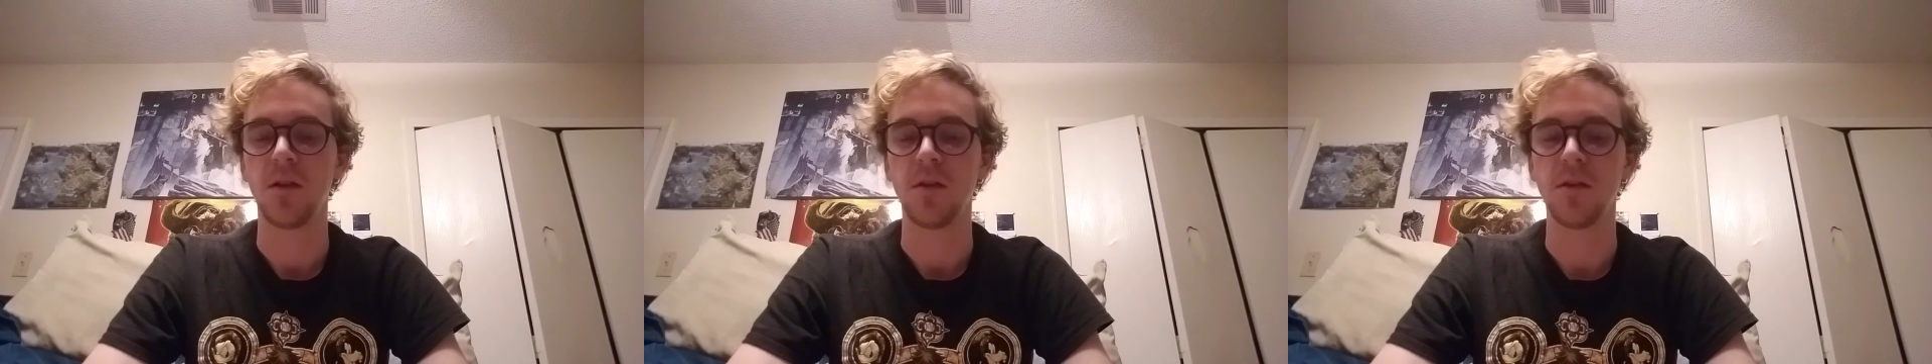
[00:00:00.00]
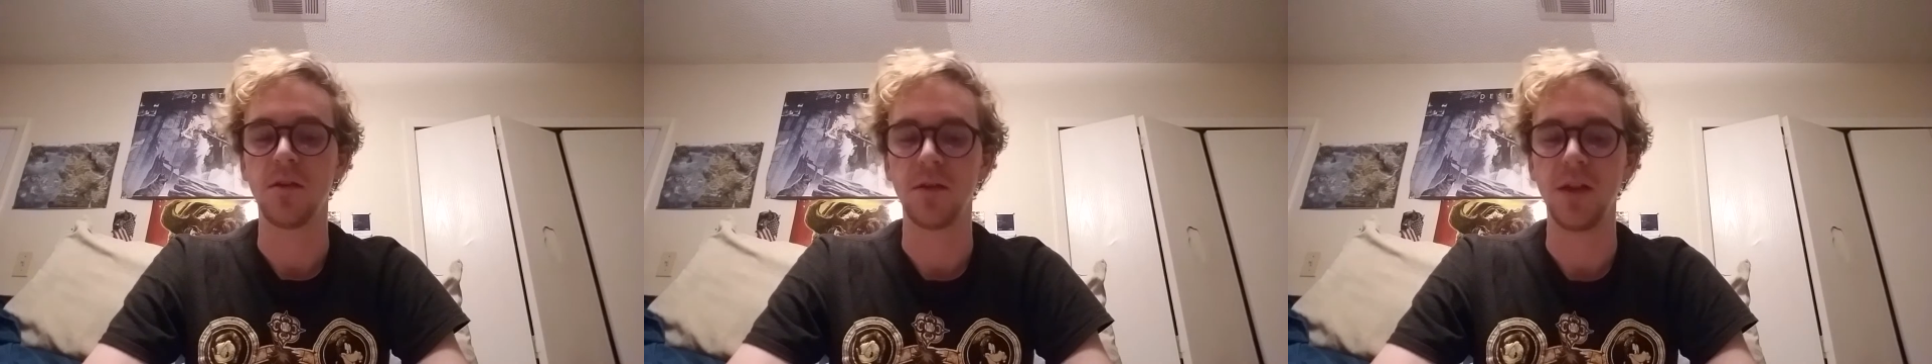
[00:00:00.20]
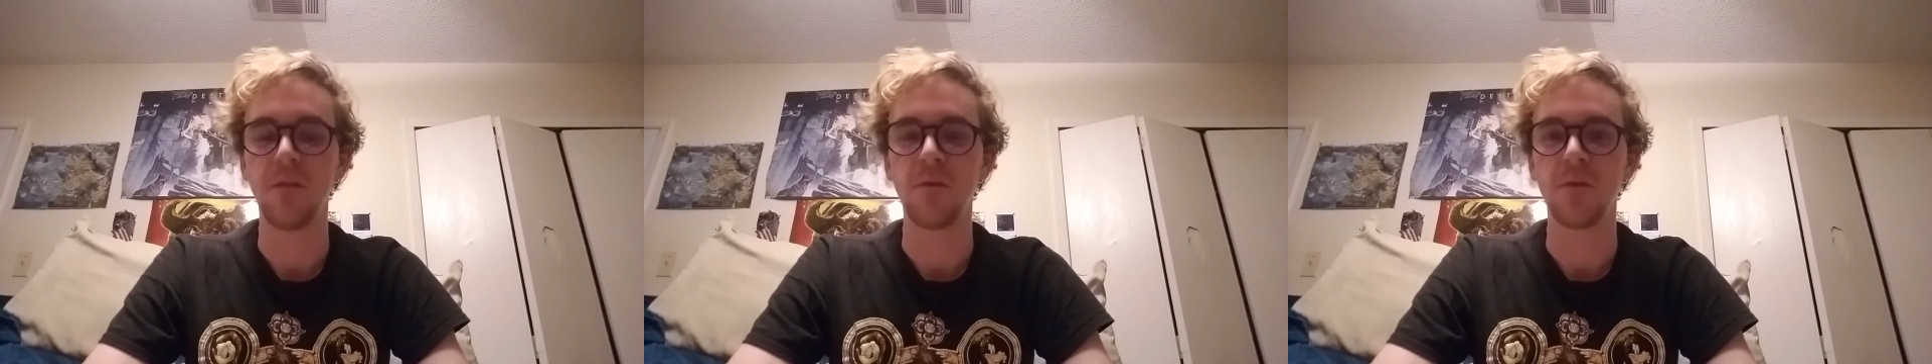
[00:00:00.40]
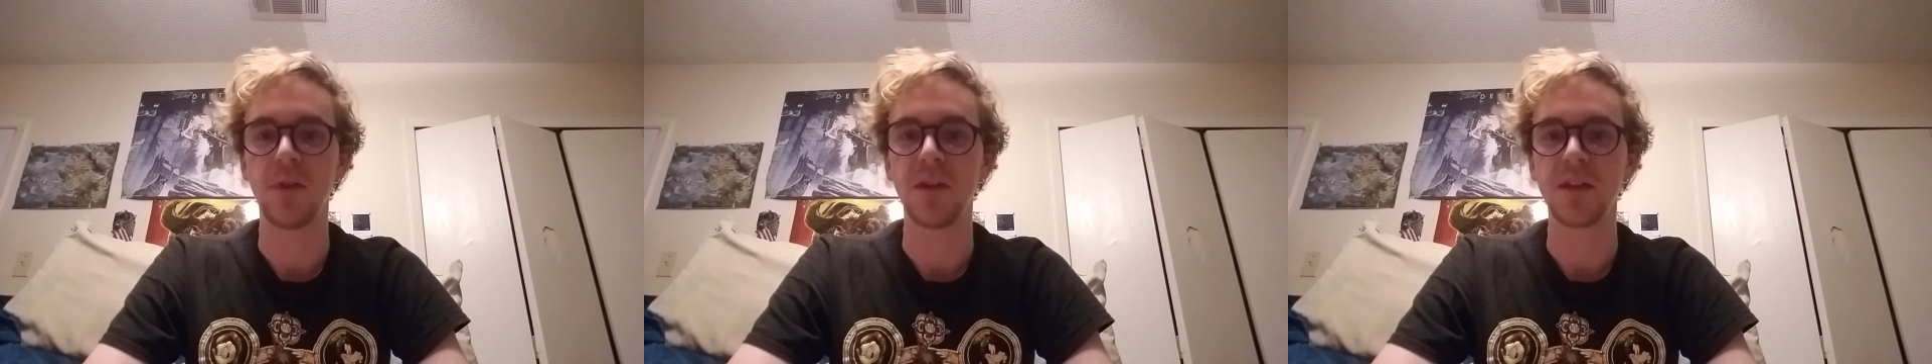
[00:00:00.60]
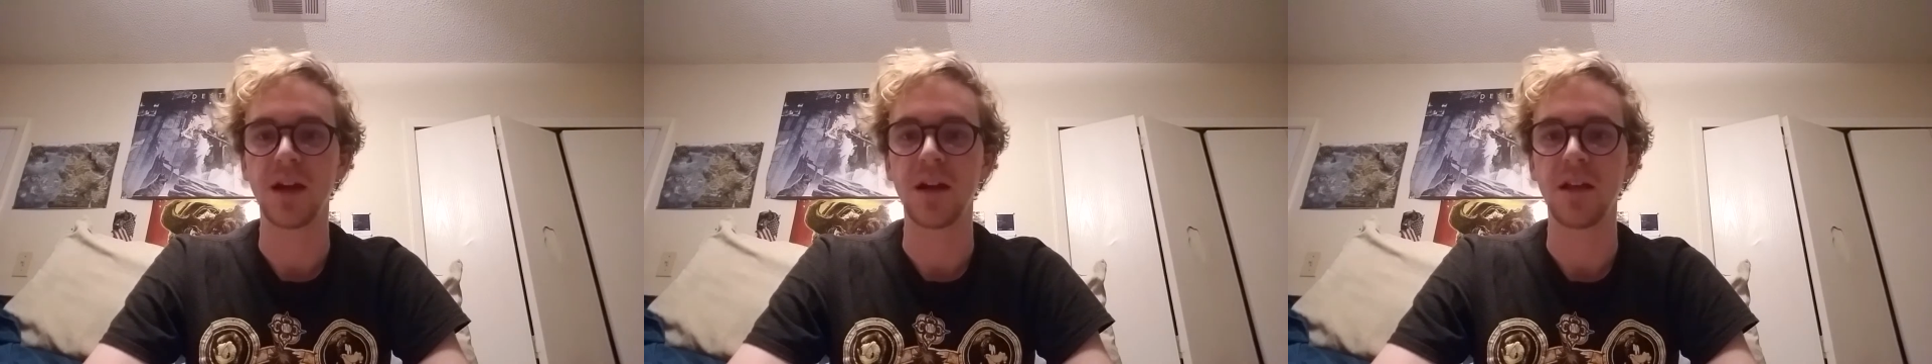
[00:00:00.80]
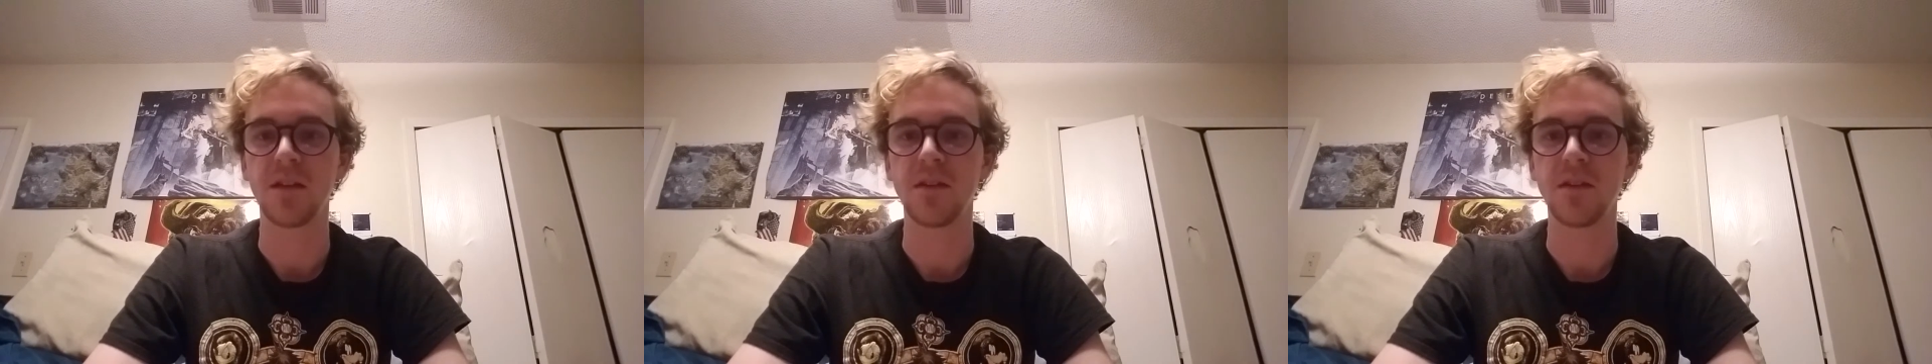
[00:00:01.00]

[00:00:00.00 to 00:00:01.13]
deliver this kind of